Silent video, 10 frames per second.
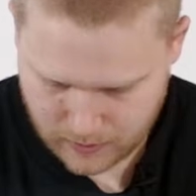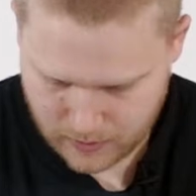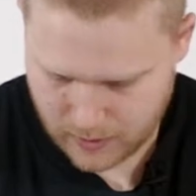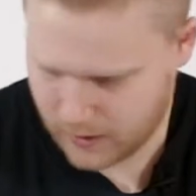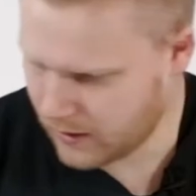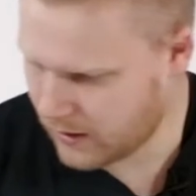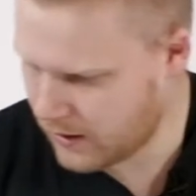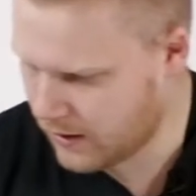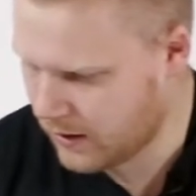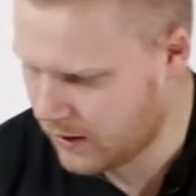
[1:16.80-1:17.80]
There.
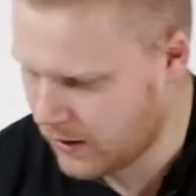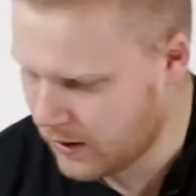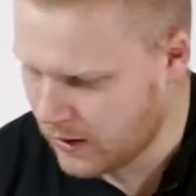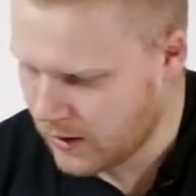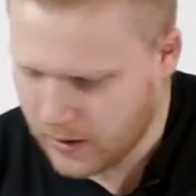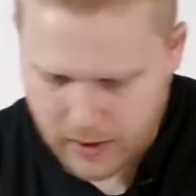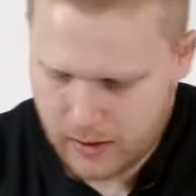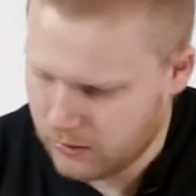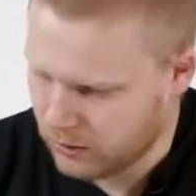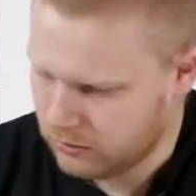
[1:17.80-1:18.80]

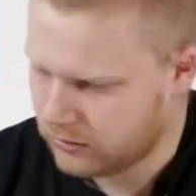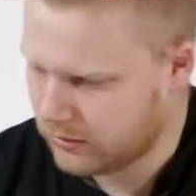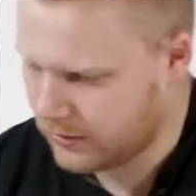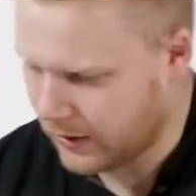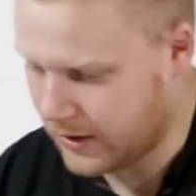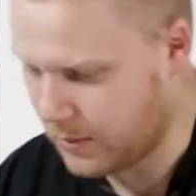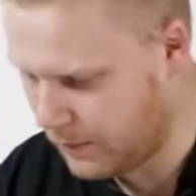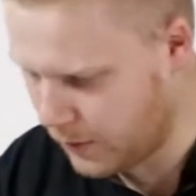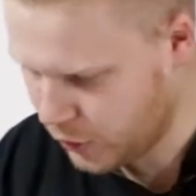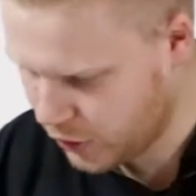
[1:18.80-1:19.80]
Ooh, that's a
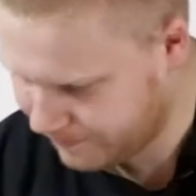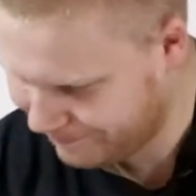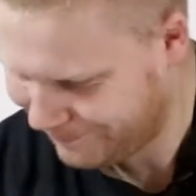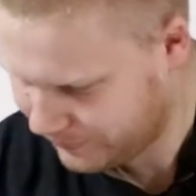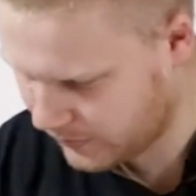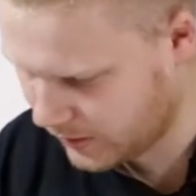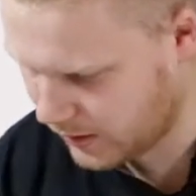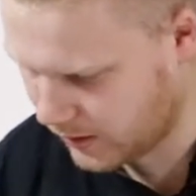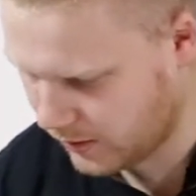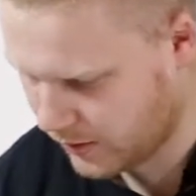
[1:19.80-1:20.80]
bit much.
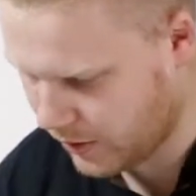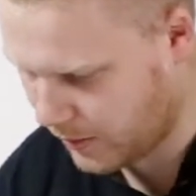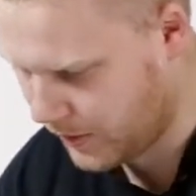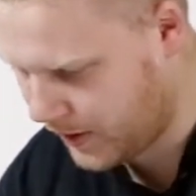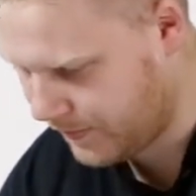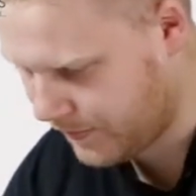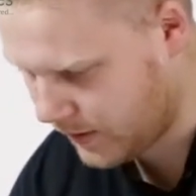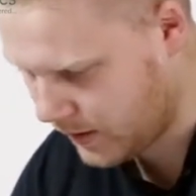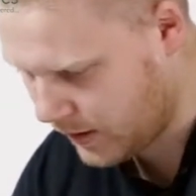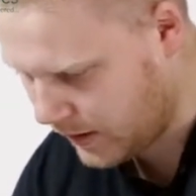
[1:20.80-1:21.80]
Scrap that.
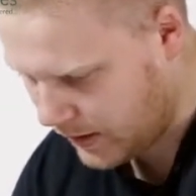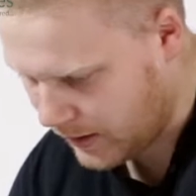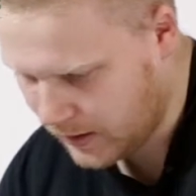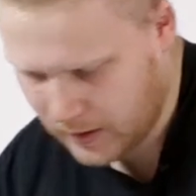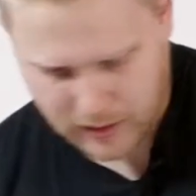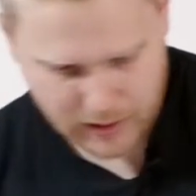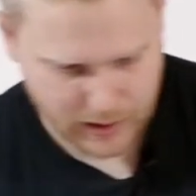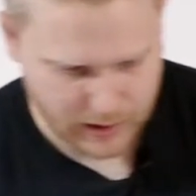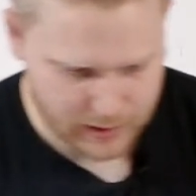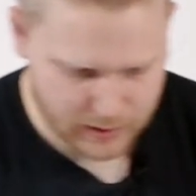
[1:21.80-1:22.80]

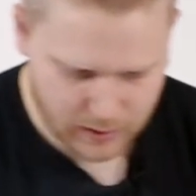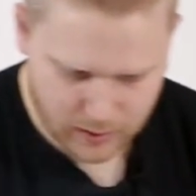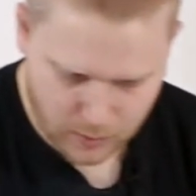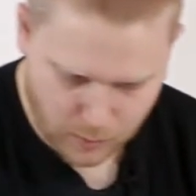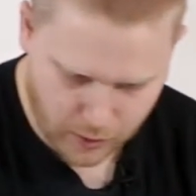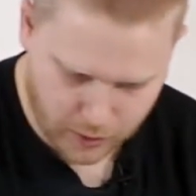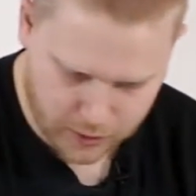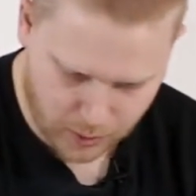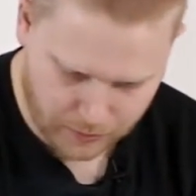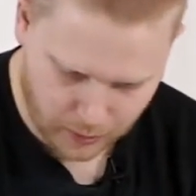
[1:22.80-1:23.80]
And one on the
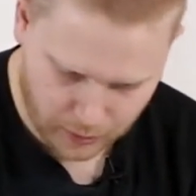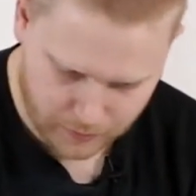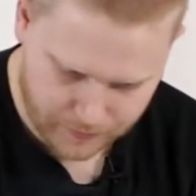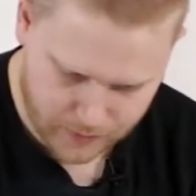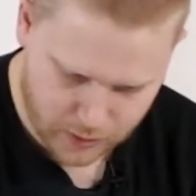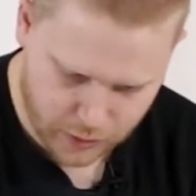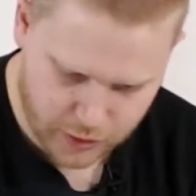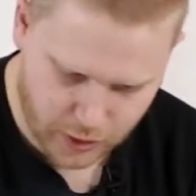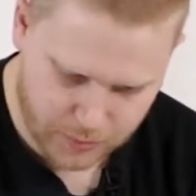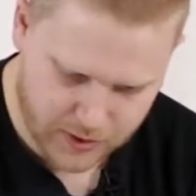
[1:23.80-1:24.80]
top for look. Just
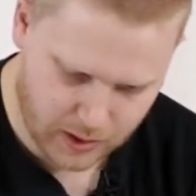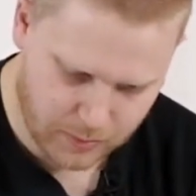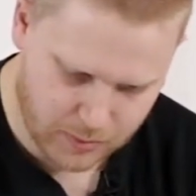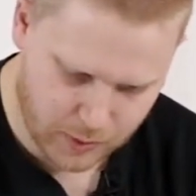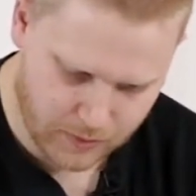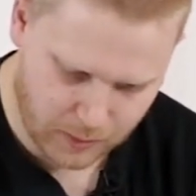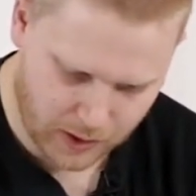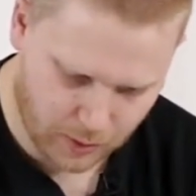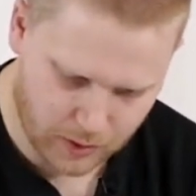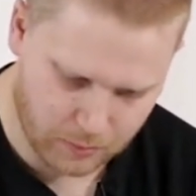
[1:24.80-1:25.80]
stops the image moving
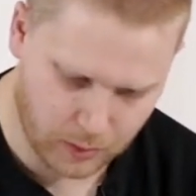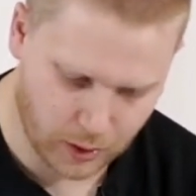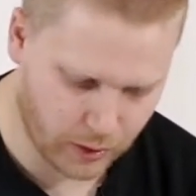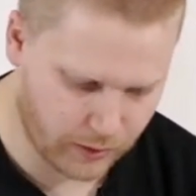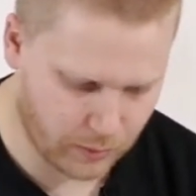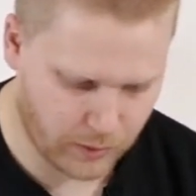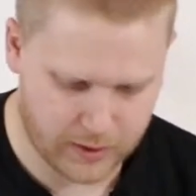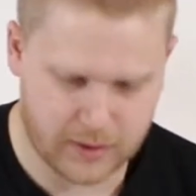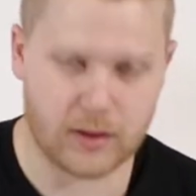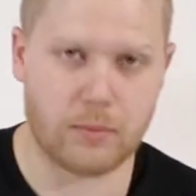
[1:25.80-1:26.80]
about and blurring when
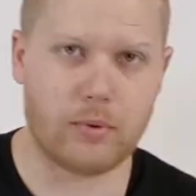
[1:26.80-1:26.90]
it's in the